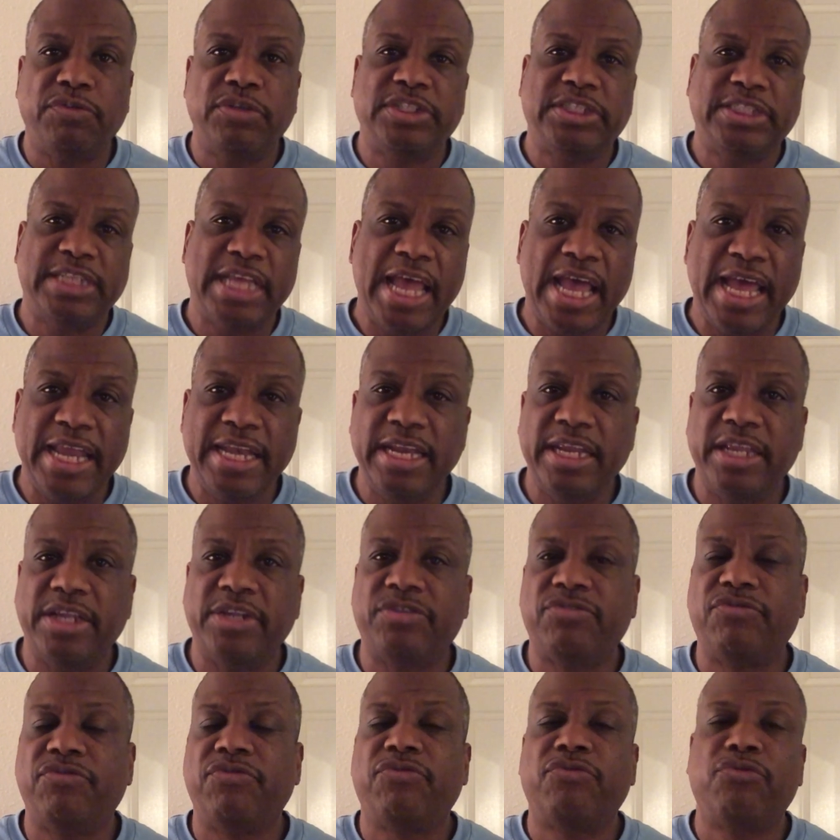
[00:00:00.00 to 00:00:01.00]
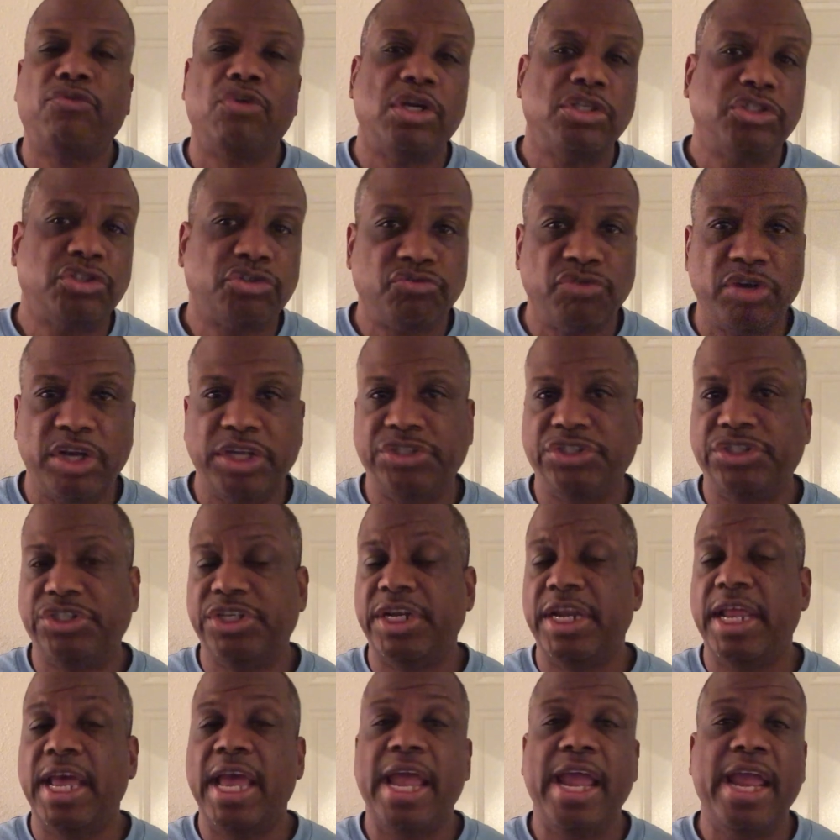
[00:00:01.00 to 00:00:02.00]
sadness,
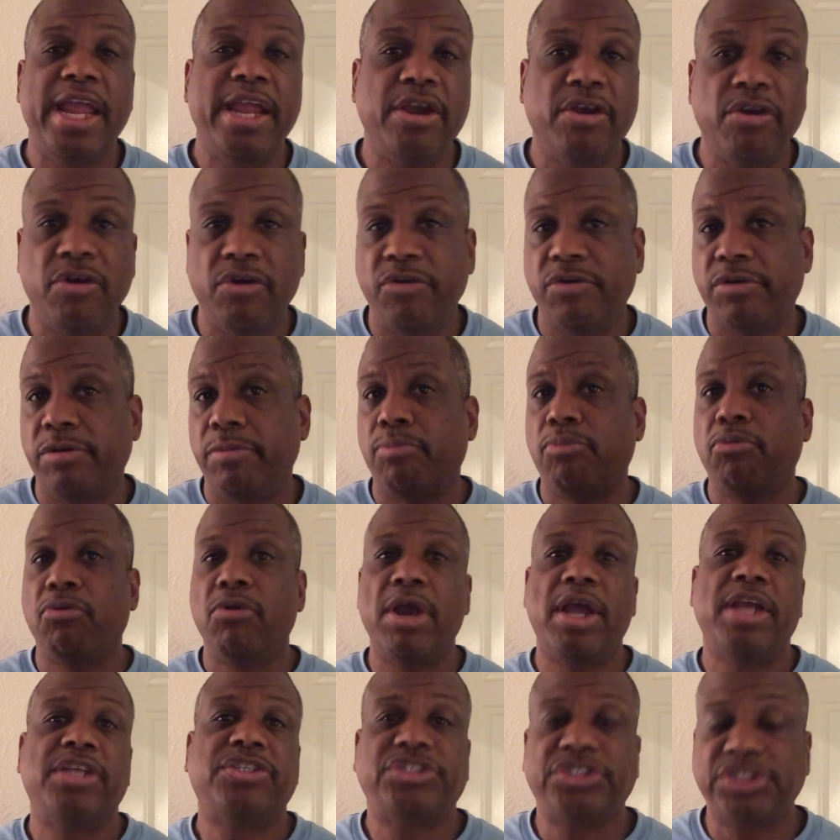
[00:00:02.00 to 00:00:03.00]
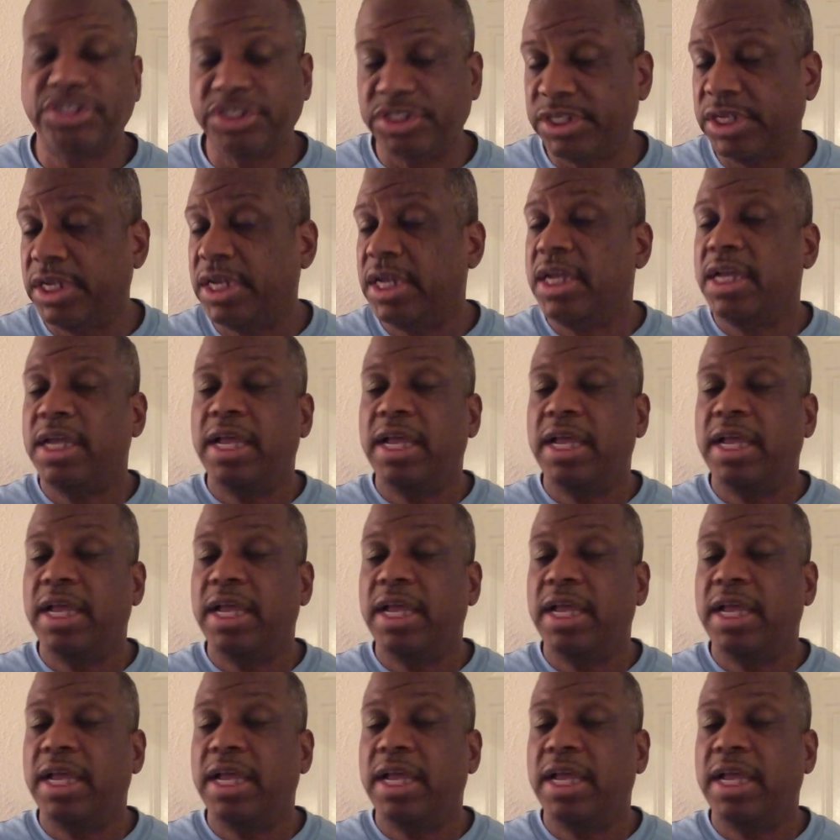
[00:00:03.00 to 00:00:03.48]
frustration, anger, depression,